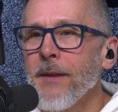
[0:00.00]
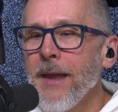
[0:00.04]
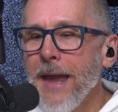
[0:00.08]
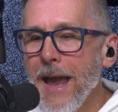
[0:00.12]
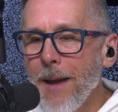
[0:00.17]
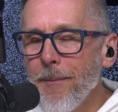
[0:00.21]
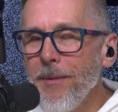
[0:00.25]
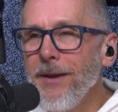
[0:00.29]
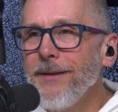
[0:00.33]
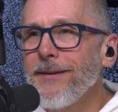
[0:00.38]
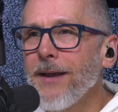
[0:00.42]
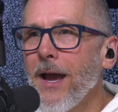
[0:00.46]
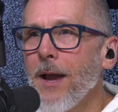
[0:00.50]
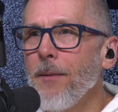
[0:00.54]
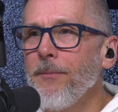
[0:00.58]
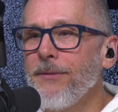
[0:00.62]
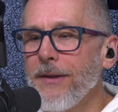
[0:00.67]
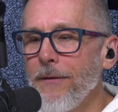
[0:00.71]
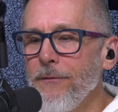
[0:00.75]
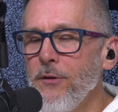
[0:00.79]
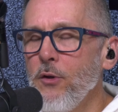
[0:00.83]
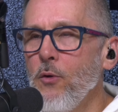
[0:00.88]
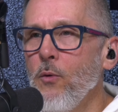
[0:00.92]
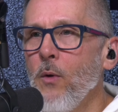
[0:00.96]
How many
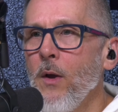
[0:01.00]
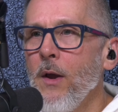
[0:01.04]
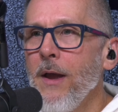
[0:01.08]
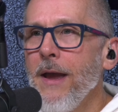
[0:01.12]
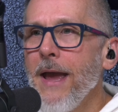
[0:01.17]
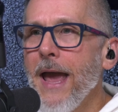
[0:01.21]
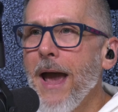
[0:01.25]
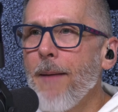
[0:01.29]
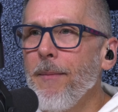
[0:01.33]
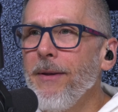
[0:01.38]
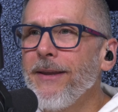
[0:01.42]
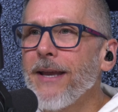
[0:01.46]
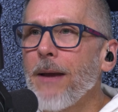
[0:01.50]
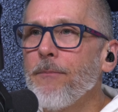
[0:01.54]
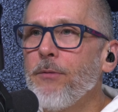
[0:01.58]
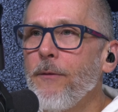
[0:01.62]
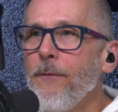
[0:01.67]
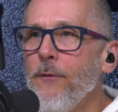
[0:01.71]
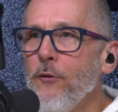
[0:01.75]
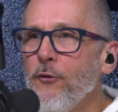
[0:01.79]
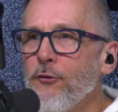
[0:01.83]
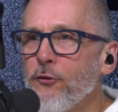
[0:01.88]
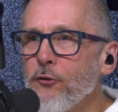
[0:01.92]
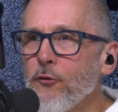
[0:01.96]
times have you how many times
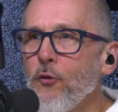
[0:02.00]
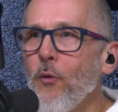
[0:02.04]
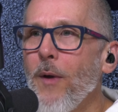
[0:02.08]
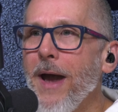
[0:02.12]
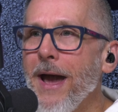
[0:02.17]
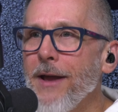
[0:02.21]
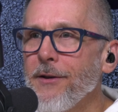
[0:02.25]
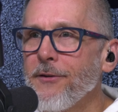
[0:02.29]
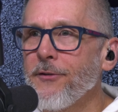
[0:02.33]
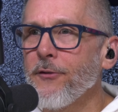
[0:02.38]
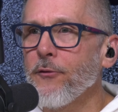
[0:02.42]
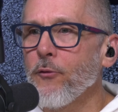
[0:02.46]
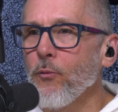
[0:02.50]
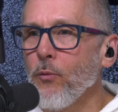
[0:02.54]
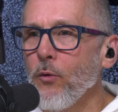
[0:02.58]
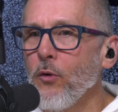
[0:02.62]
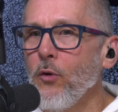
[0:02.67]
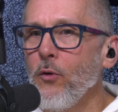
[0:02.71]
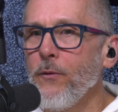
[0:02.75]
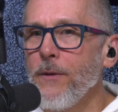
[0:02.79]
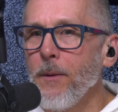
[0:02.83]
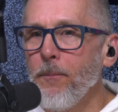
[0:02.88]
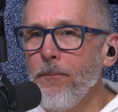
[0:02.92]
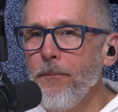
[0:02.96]
have you scratched
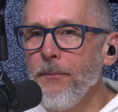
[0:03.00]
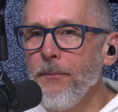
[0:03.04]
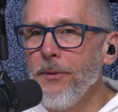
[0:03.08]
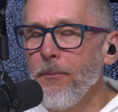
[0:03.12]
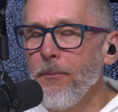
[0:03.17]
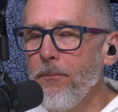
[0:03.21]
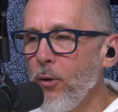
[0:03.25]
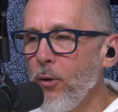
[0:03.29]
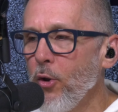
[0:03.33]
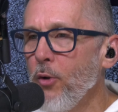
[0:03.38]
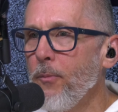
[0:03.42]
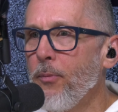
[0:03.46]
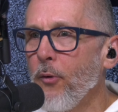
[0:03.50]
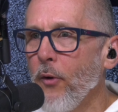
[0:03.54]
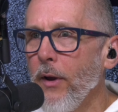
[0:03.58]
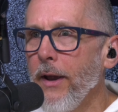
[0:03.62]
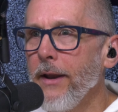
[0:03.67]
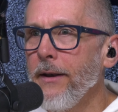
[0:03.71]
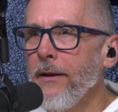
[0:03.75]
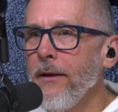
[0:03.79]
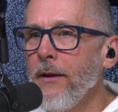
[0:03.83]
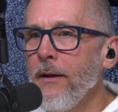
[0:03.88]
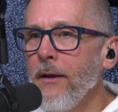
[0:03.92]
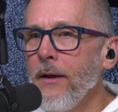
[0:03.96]
through the, the
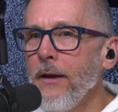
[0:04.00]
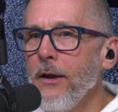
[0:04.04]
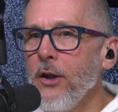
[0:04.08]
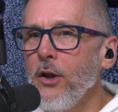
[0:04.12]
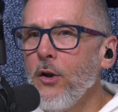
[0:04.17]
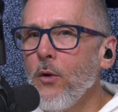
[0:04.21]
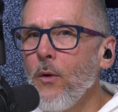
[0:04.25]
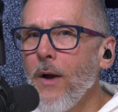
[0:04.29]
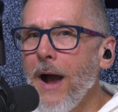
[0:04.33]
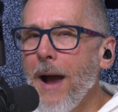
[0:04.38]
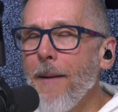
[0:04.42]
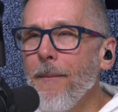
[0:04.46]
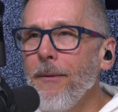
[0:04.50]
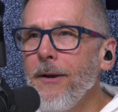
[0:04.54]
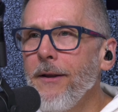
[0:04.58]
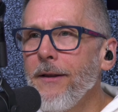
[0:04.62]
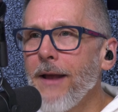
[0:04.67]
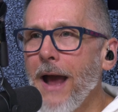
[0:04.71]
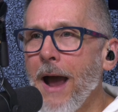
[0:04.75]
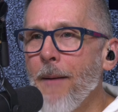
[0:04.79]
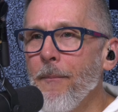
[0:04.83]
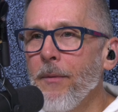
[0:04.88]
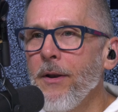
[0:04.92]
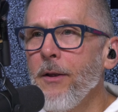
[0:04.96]
blueprint? You know, I'm gonna
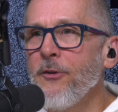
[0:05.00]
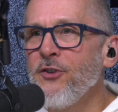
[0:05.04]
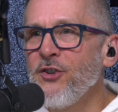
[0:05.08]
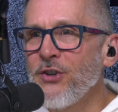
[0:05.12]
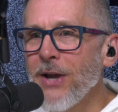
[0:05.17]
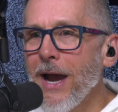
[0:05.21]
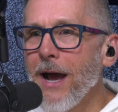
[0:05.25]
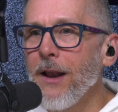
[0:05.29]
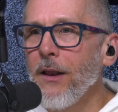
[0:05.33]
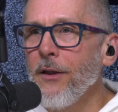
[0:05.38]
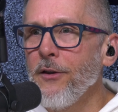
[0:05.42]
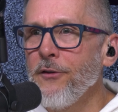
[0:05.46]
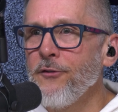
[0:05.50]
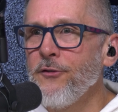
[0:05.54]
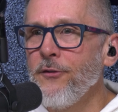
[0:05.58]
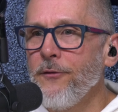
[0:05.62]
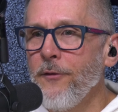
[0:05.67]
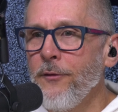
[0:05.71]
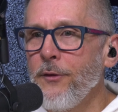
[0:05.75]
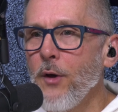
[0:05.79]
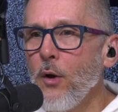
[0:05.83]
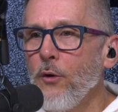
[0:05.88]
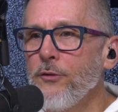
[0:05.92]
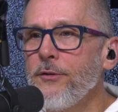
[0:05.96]
I'm gonna challenge
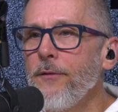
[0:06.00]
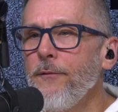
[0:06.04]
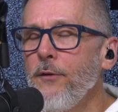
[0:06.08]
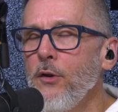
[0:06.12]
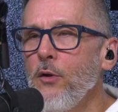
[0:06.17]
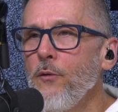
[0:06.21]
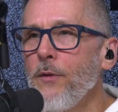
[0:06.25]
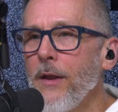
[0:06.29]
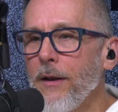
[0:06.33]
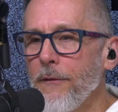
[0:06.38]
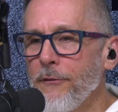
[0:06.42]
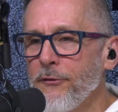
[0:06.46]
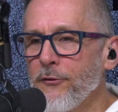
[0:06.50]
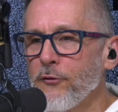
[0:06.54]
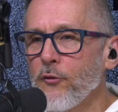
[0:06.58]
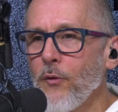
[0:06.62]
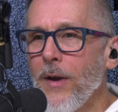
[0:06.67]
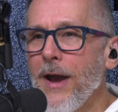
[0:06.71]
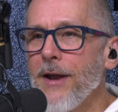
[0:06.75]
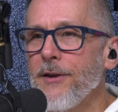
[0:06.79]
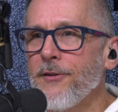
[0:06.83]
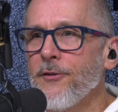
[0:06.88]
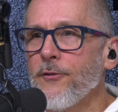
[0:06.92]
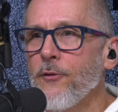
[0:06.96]
those of you that have
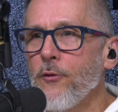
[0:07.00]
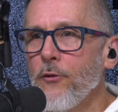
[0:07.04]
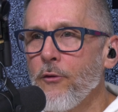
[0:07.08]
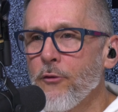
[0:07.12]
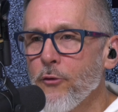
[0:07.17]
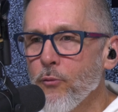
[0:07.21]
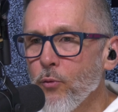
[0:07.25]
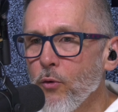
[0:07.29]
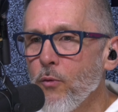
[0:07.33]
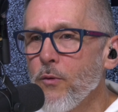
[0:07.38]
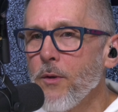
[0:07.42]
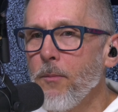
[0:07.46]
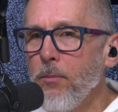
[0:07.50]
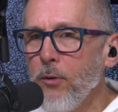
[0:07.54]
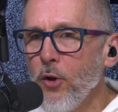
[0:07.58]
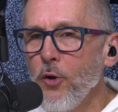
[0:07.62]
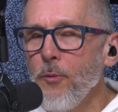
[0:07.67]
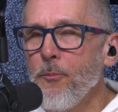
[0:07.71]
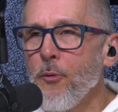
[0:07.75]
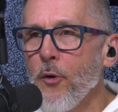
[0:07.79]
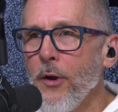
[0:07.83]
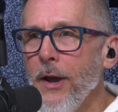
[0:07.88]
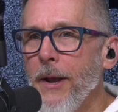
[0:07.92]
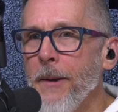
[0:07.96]
scratched through the
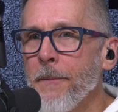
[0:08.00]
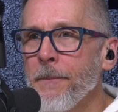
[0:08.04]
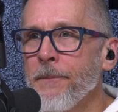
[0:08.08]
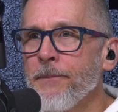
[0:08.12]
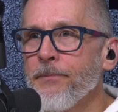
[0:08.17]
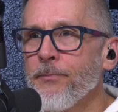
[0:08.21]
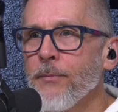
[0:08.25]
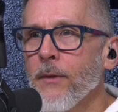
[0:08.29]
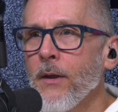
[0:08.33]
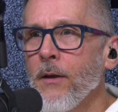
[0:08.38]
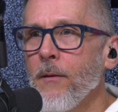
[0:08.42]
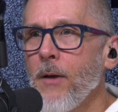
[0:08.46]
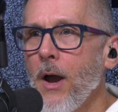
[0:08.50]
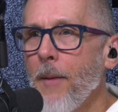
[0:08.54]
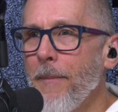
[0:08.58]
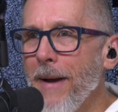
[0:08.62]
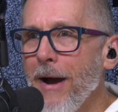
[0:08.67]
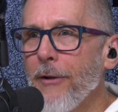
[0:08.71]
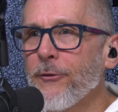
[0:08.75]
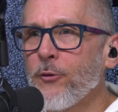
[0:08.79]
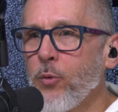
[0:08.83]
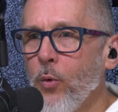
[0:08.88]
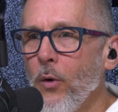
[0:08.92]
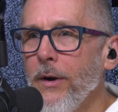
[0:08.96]
blueprint
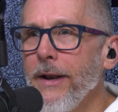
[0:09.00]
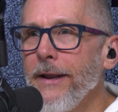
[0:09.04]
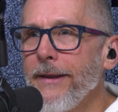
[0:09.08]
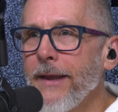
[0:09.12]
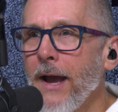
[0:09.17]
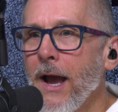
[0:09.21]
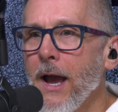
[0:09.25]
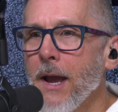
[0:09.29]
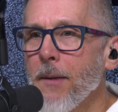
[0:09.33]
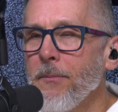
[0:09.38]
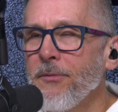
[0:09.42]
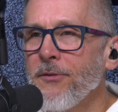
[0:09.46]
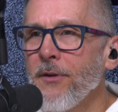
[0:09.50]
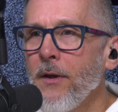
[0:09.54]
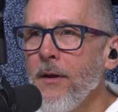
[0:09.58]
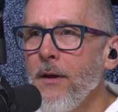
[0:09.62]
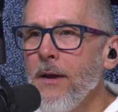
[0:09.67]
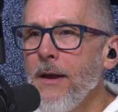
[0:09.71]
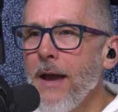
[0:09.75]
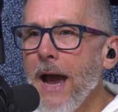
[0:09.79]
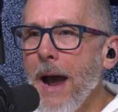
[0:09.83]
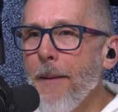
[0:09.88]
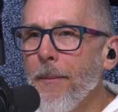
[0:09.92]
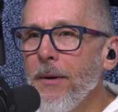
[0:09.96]
about 20 times.
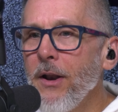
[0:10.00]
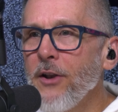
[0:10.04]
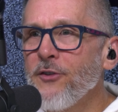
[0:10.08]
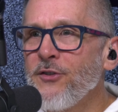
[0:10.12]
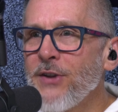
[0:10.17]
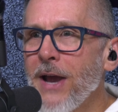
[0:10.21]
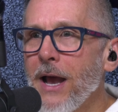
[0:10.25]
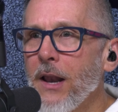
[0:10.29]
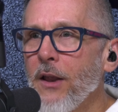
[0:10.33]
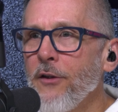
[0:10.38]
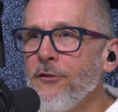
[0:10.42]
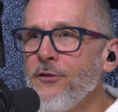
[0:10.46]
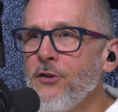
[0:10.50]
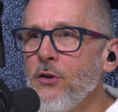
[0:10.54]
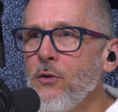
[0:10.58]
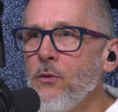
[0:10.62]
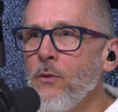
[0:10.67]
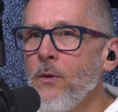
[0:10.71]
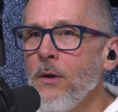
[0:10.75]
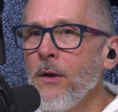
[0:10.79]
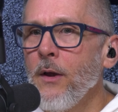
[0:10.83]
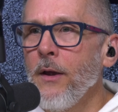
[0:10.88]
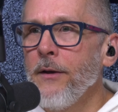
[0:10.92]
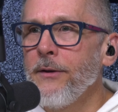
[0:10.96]
I'm gonna challenge
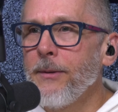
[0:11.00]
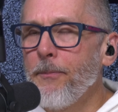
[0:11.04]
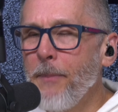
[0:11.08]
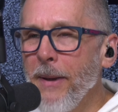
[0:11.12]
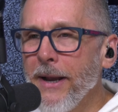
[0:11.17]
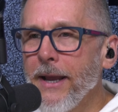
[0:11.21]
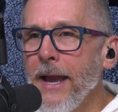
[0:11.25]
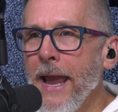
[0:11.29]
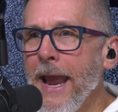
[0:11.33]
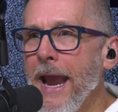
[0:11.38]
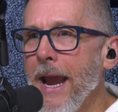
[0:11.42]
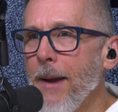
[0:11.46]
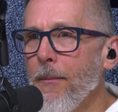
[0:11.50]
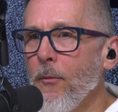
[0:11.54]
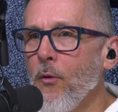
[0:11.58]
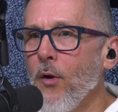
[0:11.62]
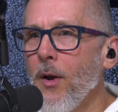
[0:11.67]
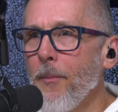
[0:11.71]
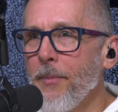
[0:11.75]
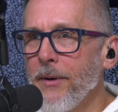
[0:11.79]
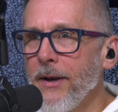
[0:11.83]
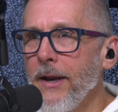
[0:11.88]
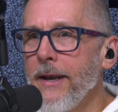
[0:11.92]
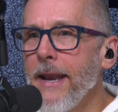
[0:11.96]
you to pick a hammer
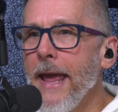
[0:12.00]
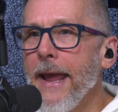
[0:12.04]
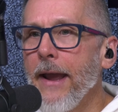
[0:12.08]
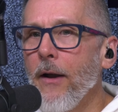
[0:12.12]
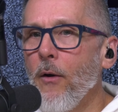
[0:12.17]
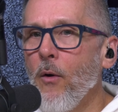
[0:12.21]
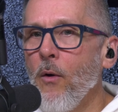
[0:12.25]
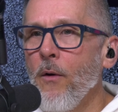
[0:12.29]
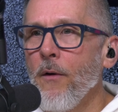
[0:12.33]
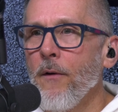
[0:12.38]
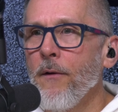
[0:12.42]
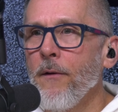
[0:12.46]
up and a nail.